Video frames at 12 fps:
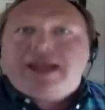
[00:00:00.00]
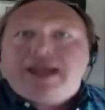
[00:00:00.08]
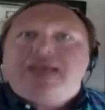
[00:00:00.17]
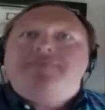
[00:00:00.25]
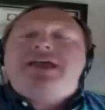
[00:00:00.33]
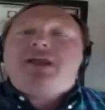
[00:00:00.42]

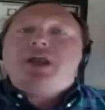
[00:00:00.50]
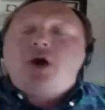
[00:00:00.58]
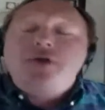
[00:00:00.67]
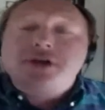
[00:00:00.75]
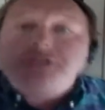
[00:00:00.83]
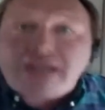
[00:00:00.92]
and they
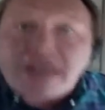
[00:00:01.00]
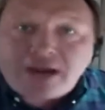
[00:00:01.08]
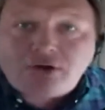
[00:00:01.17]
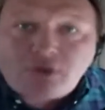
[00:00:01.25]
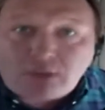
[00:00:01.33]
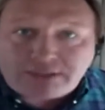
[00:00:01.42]
know there's
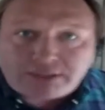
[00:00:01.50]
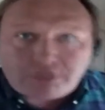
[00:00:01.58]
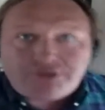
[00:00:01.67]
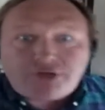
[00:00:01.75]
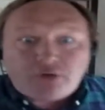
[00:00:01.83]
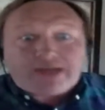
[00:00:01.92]
anger to what
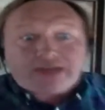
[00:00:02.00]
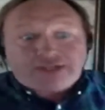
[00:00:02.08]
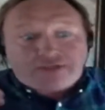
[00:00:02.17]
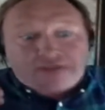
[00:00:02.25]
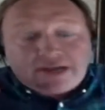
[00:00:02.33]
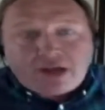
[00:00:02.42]
they're doing,
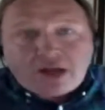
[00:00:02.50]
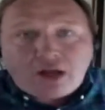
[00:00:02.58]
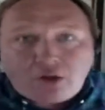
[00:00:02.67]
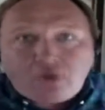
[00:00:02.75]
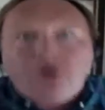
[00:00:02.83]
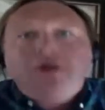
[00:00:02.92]
and so they
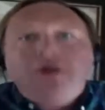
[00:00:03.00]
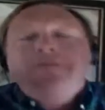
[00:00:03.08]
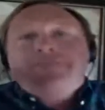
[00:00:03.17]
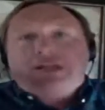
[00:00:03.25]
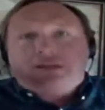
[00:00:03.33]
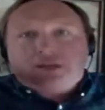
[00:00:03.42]
know
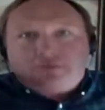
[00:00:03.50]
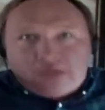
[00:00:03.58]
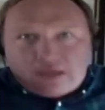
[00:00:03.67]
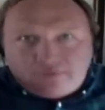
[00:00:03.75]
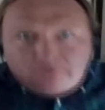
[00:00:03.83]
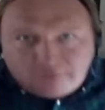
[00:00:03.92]

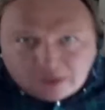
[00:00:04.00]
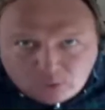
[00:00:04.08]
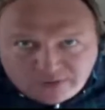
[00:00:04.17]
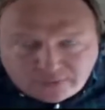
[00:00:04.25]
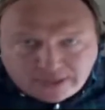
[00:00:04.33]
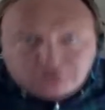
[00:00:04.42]
that
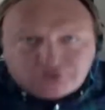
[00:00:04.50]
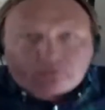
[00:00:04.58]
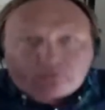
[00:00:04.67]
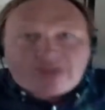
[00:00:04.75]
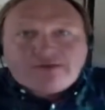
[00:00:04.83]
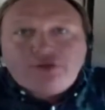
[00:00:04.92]
we've reached
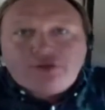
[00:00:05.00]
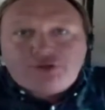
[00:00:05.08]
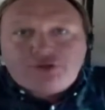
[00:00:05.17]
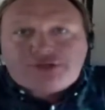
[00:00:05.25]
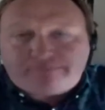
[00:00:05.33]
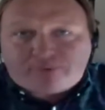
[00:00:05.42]
a
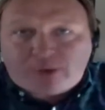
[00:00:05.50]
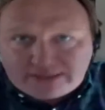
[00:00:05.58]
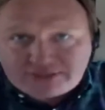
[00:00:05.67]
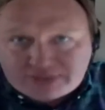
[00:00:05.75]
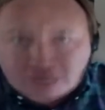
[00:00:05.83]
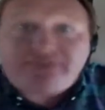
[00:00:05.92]
revolution point in
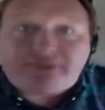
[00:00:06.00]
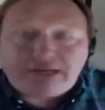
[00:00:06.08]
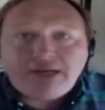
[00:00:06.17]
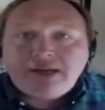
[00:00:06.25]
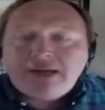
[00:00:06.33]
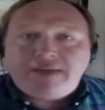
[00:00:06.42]
this
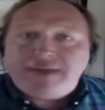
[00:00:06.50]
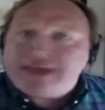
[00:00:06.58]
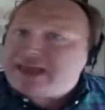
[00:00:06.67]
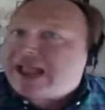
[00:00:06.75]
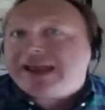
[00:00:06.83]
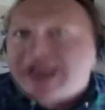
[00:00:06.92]
country, and
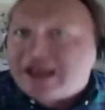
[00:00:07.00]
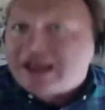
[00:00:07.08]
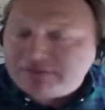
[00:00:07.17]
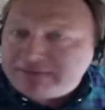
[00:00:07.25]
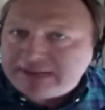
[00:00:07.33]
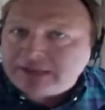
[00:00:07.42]
they can't
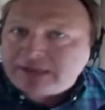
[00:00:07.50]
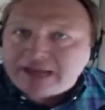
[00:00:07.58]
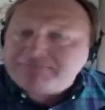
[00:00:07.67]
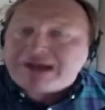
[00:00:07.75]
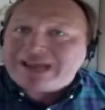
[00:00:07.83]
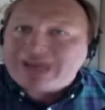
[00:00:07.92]
have it being
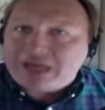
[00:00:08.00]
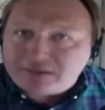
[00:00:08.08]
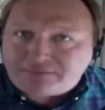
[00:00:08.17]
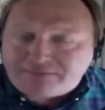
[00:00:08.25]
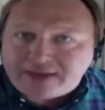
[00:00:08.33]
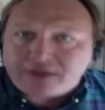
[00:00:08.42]
led by
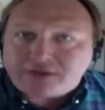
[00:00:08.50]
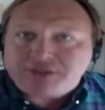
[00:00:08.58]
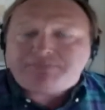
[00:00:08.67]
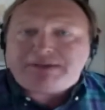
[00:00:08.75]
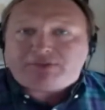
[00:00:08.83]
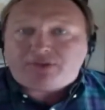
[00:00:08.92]
in the
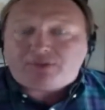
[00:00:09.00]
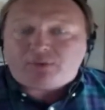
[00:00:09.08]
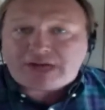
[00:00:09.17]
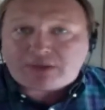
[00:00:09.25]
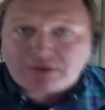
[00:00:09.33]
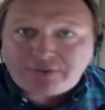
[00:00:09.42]
fetters and people that
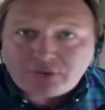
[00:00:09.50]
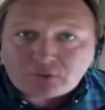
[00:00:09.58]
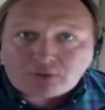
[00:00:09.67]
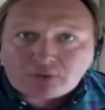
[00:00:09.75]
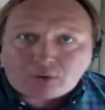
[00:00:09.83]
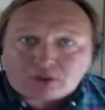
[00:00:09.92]
want to get rid of the
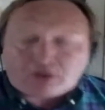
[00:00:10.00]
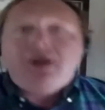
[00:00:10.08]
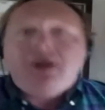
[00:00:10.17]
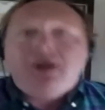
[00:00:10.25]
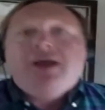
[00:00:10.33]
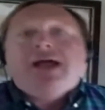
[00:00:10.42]
New World Order.
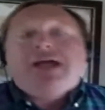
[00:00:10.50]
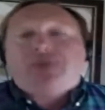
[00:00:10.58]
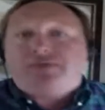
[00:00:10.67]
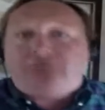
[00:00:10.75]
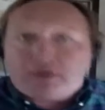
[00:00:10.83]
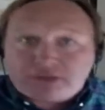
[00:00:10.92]
That's why the
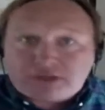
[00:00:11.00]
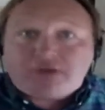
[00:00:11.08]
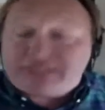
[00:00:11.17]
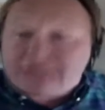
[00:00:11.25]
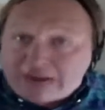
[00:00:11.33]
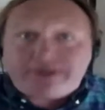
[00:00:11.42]
Federal
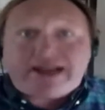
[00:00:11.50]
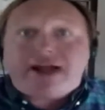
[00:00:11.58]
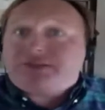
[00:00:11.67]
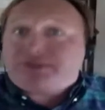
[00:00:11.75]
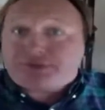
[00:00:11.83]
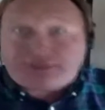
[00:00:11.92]
Reserve has now
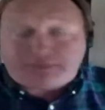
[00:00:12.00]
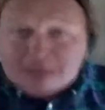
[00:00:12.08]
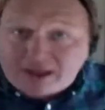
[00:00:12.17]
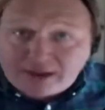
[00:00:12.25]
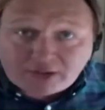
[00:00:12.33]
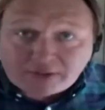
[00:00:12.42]
announced they're
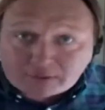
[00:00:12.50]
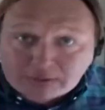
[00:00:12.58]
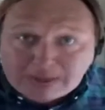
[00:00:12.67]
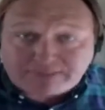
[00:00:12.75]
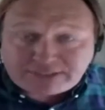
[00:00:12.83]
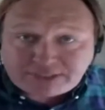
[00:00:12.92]
spying on
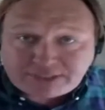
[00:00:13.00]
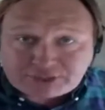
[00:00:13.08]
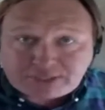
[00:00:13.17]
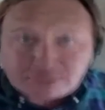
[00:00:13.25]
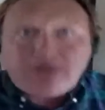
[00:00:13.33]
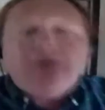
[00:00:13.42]
their
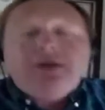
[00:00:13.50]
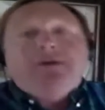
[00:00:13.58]
opposition,